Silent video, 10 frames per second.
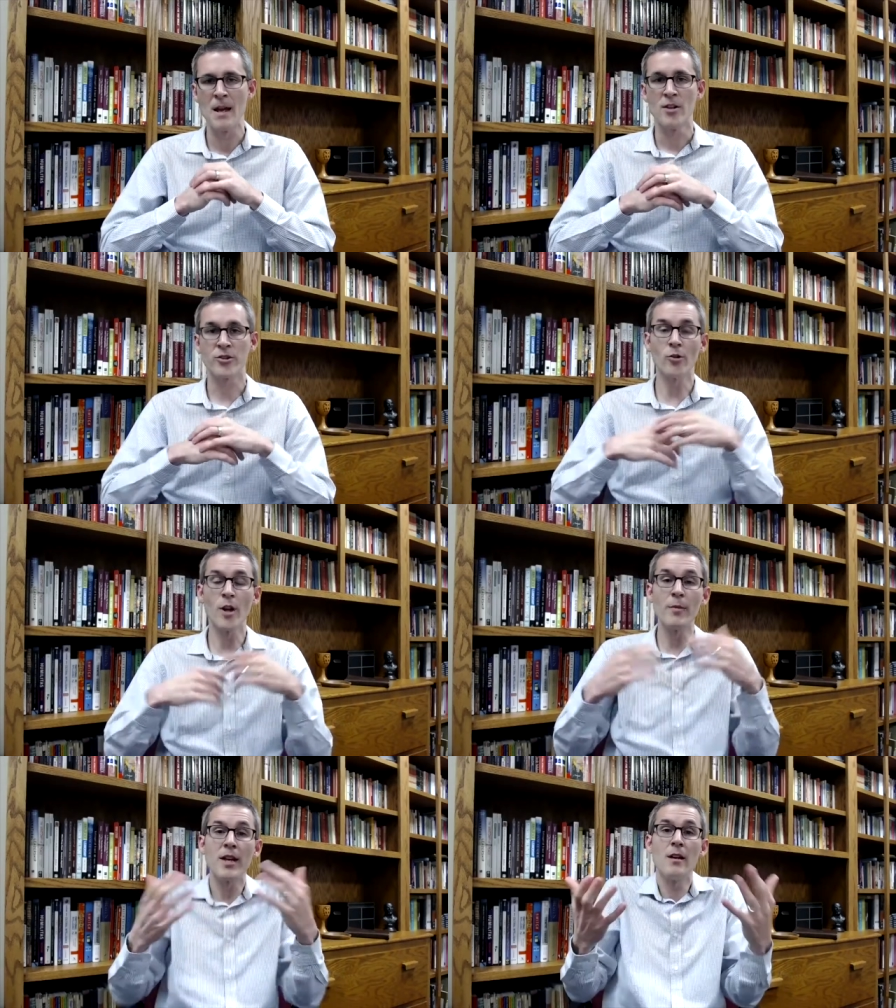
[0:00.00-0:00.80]
So let
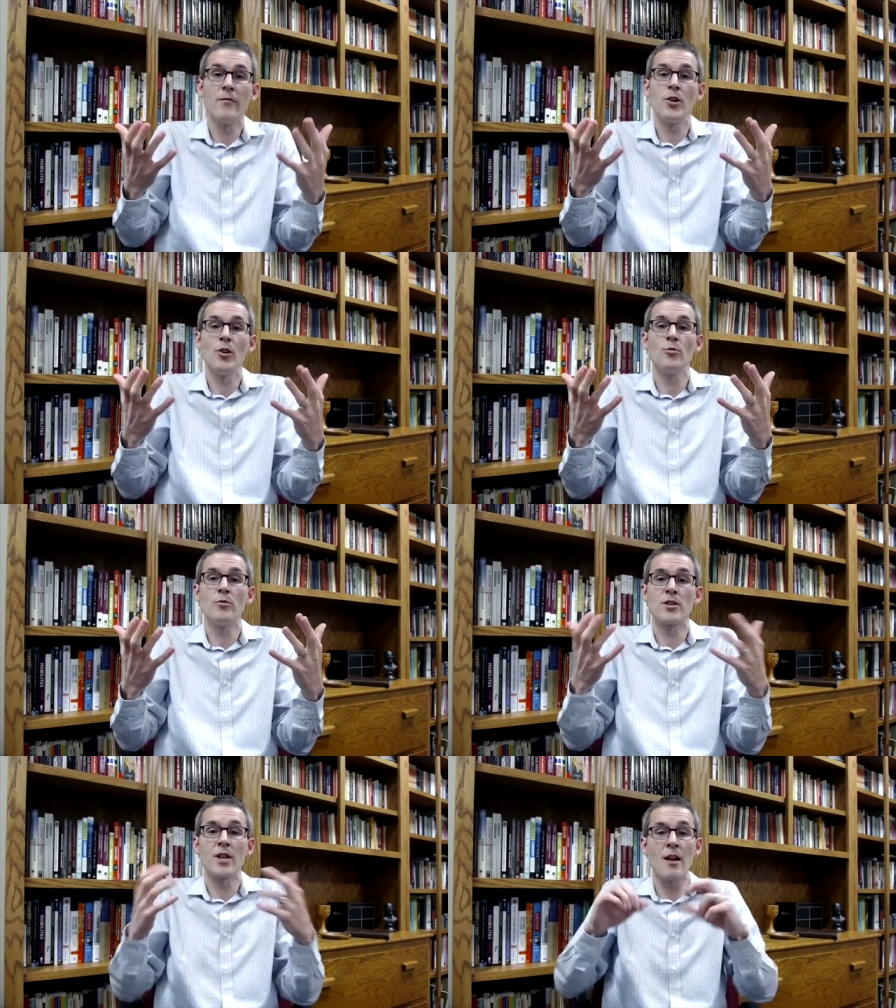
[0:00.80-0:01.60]
me give you
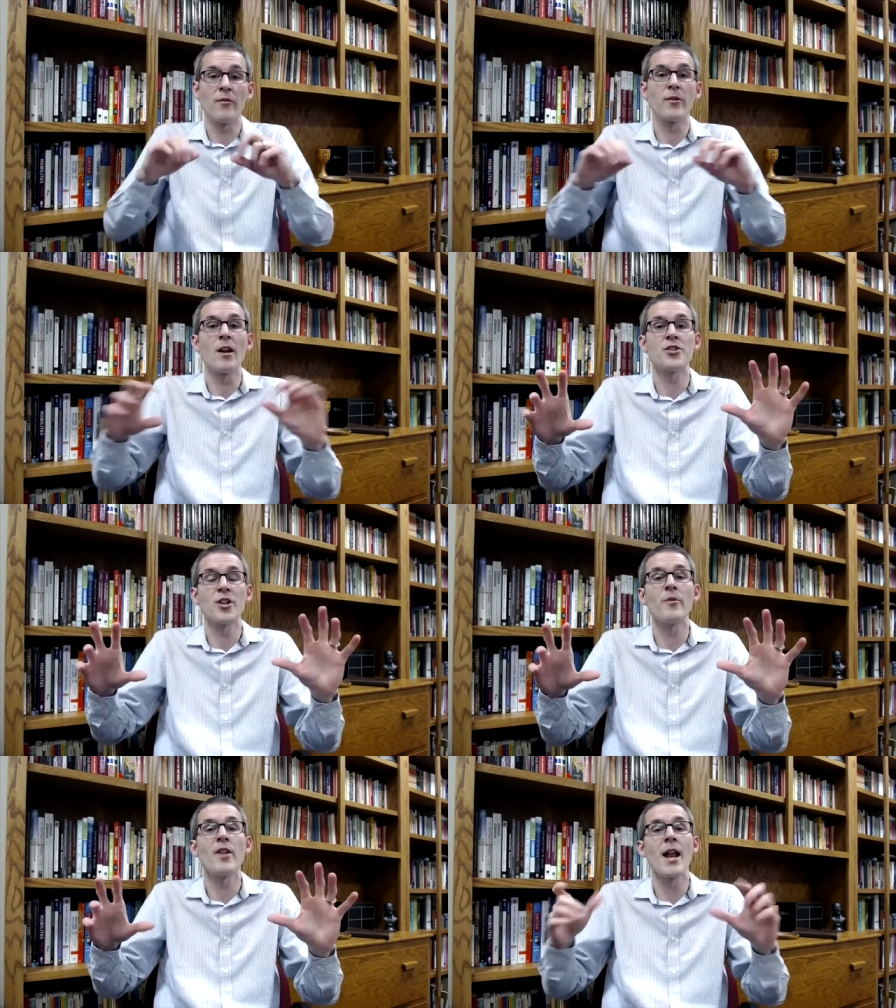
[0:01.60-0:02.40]
just kind of flush some
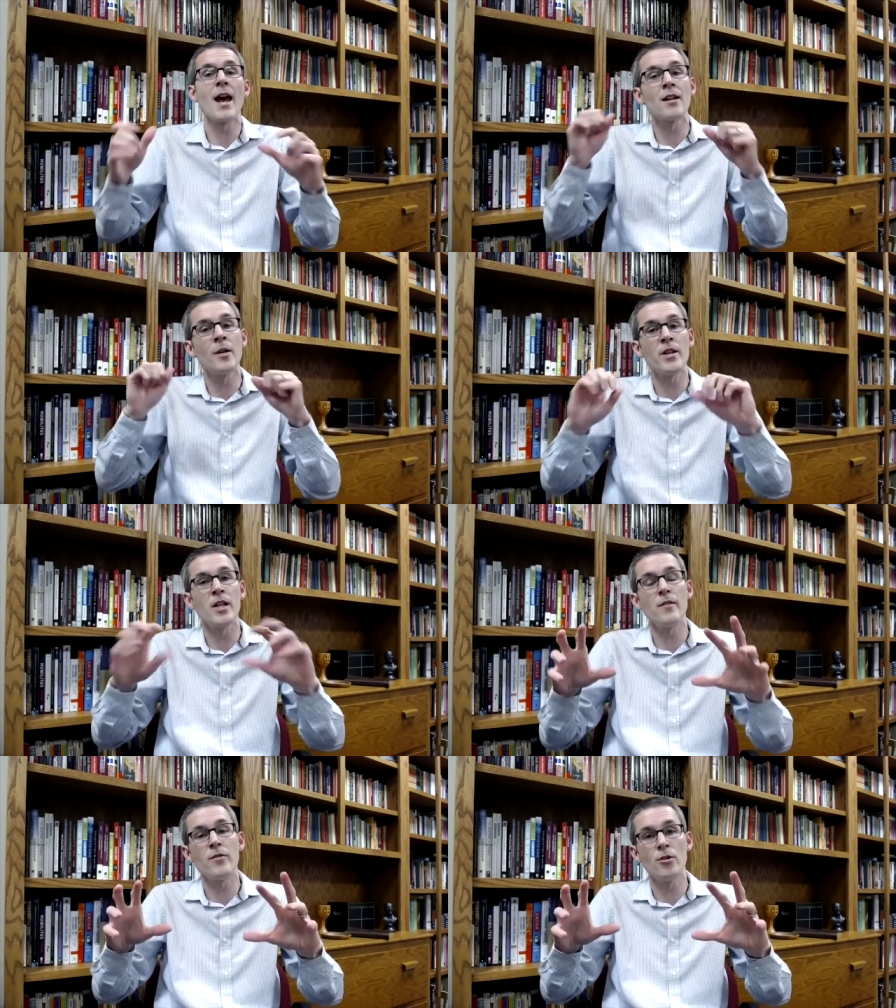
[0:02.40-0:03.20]
of that out. Let me
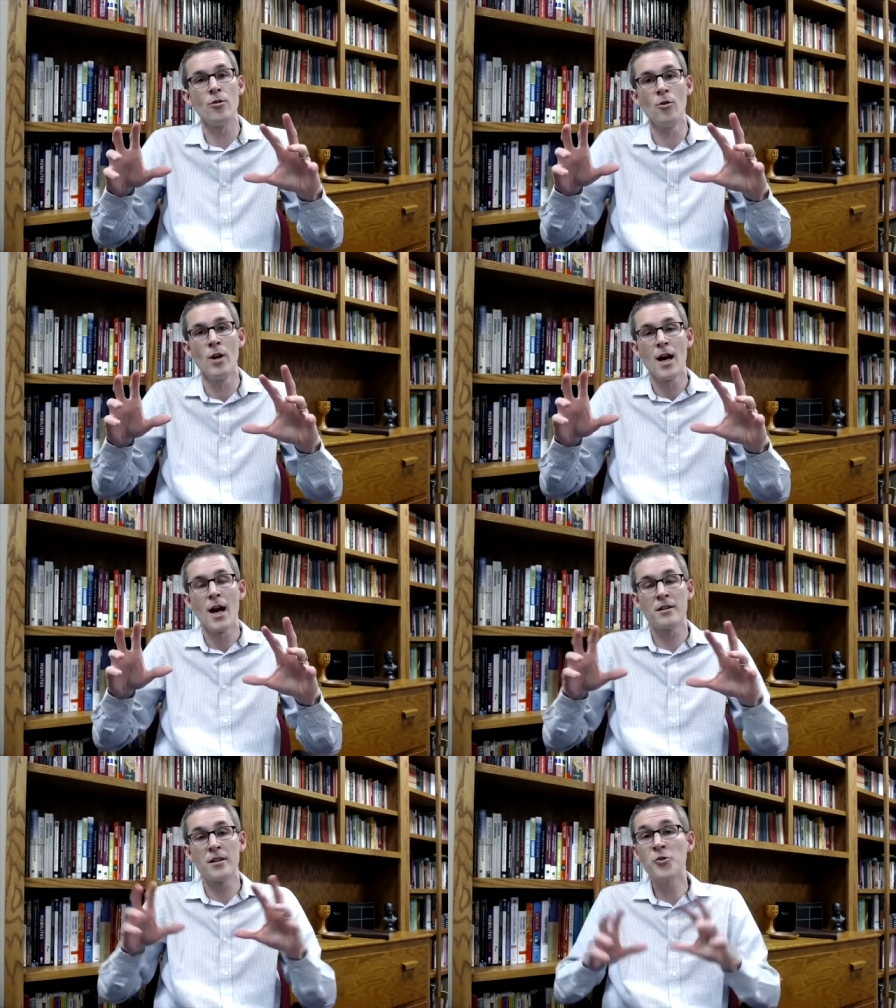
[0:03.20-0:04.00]
give you
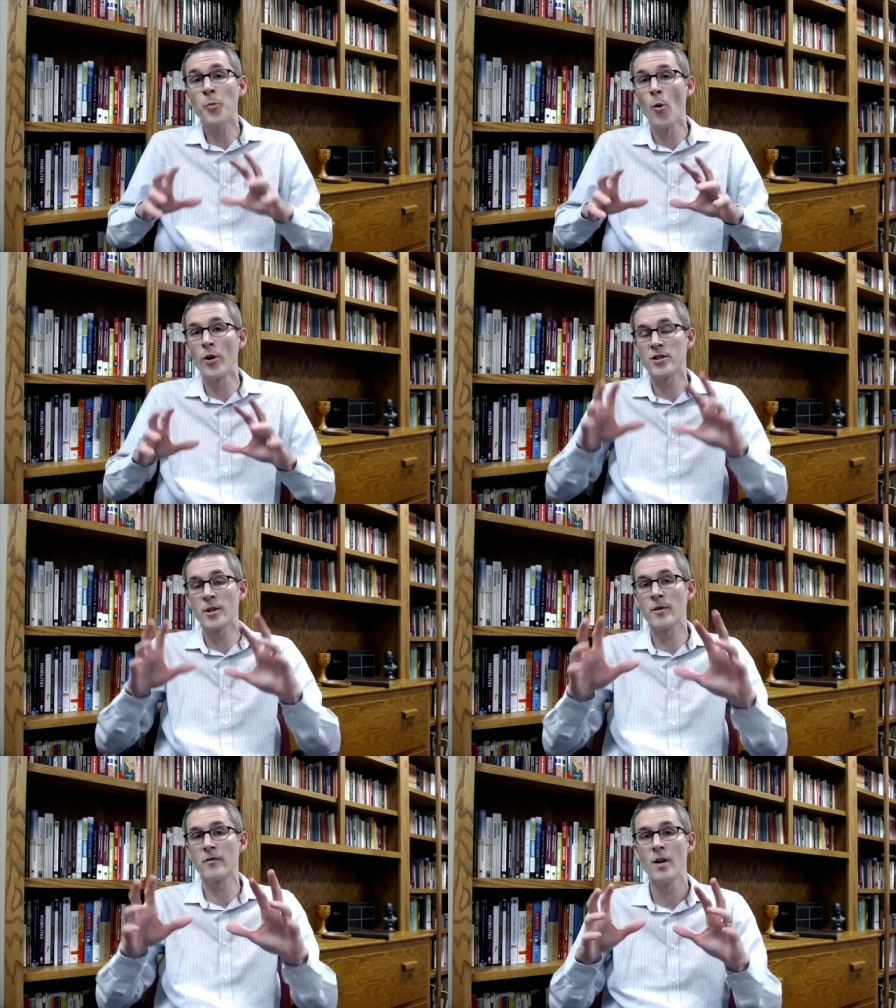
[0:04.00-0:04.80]
at this point some
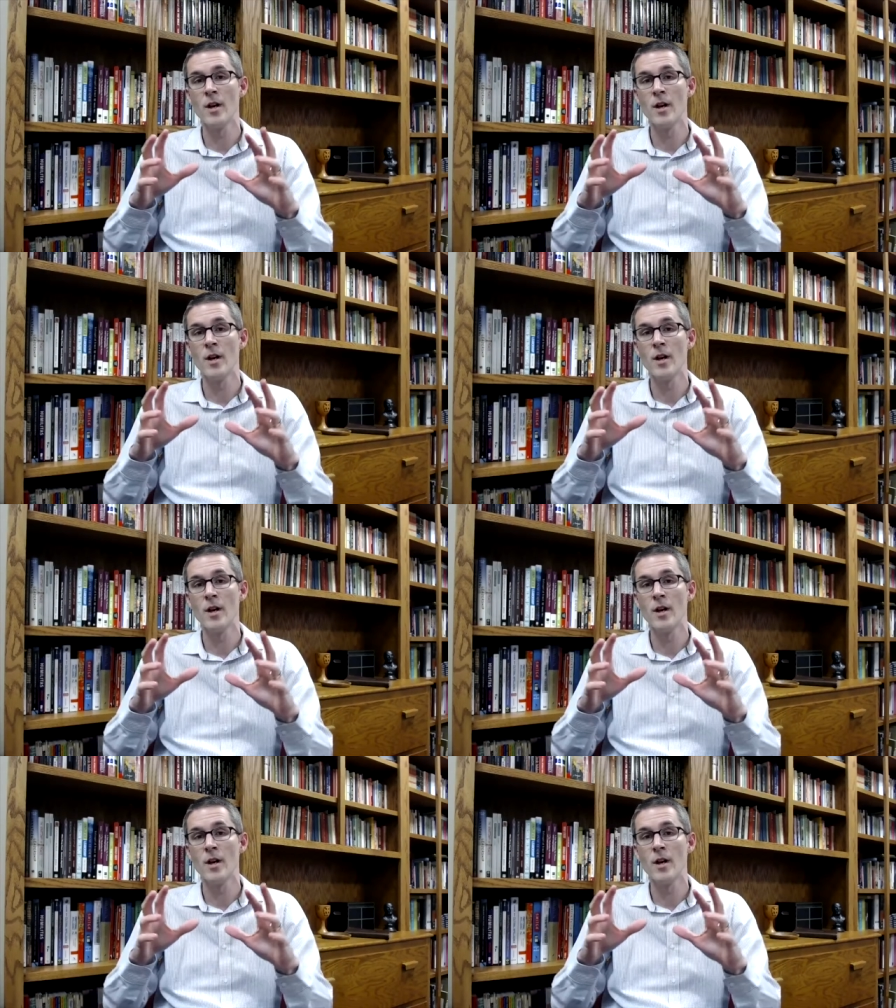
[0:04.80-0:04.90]
of